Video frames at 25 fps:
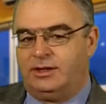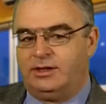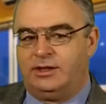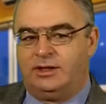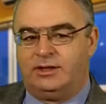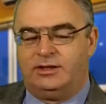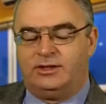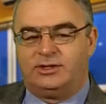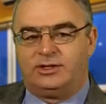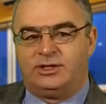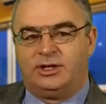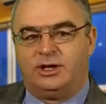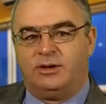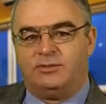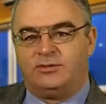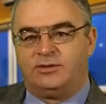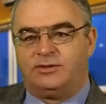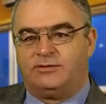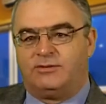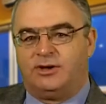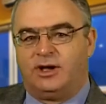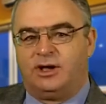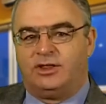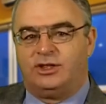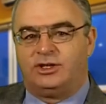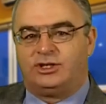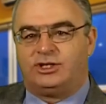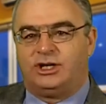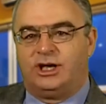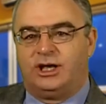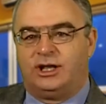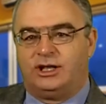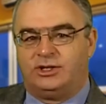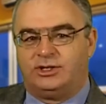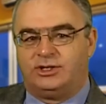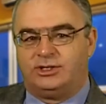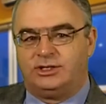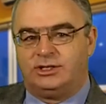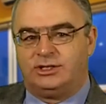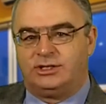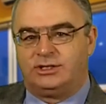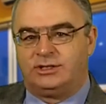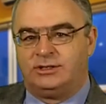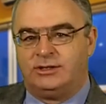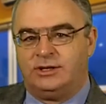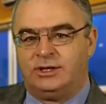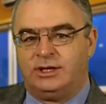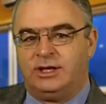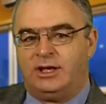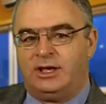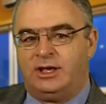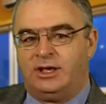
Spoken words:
In terms of other challenges,